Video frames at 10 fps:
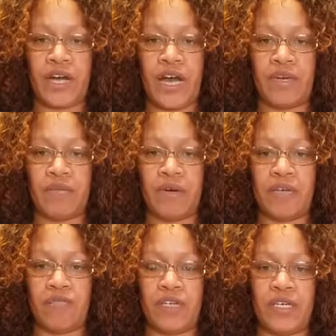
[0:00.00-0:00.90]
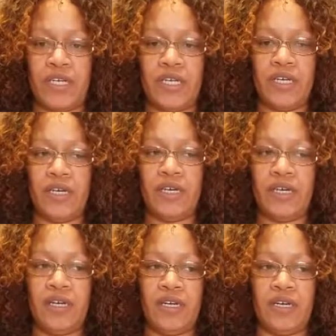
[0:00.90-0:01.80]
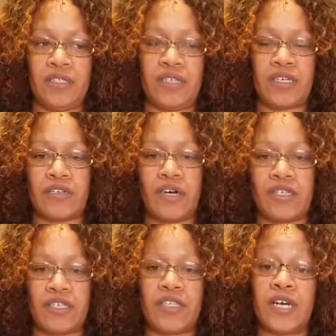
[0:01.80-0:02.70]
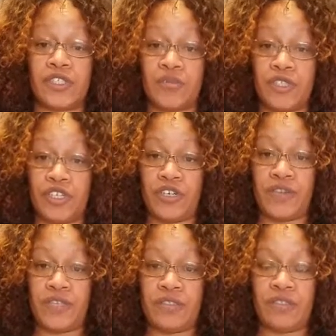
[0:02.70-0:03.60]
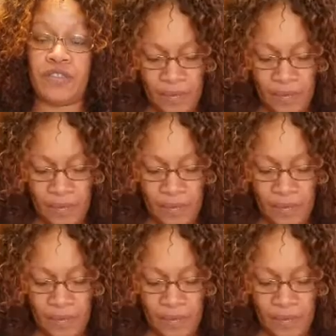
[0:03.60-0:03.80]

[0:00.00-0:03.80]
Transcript: I'm really a stickler on good customer service.